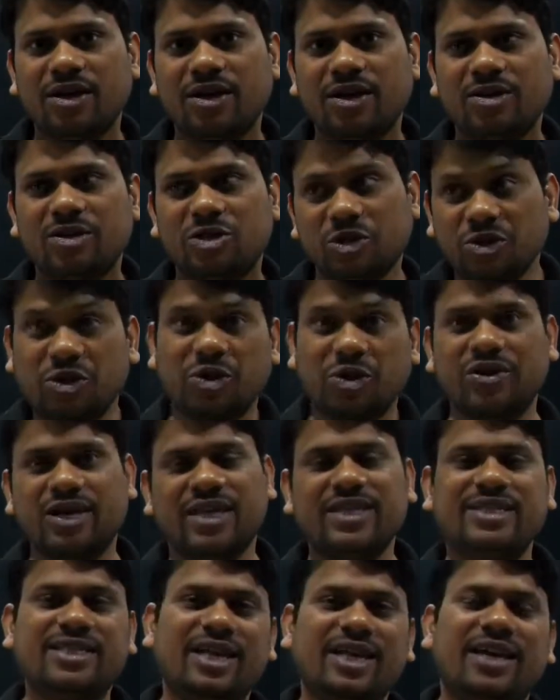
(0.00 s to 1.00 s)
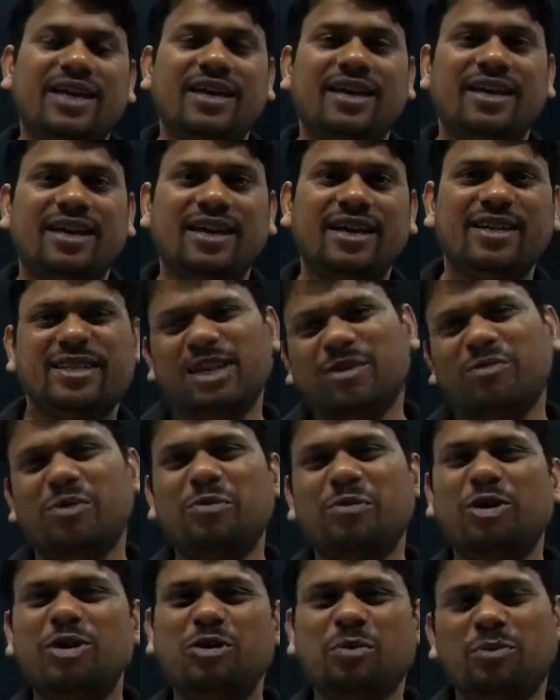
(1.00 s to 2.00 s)
So you can say, sir, we
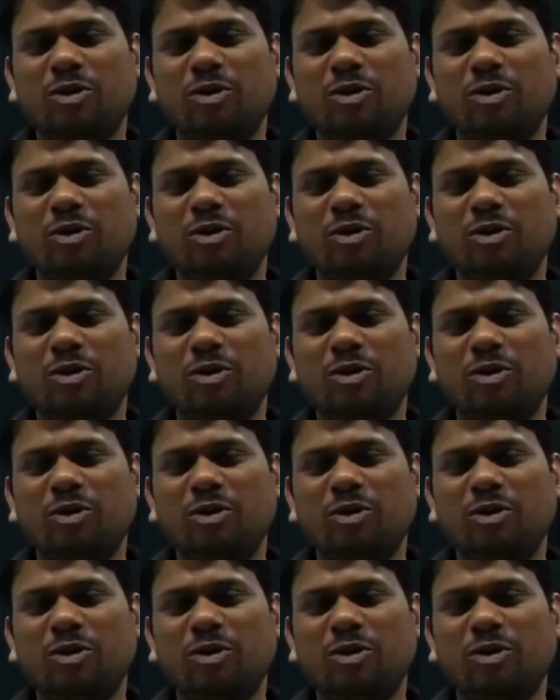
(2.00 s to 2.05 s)
want to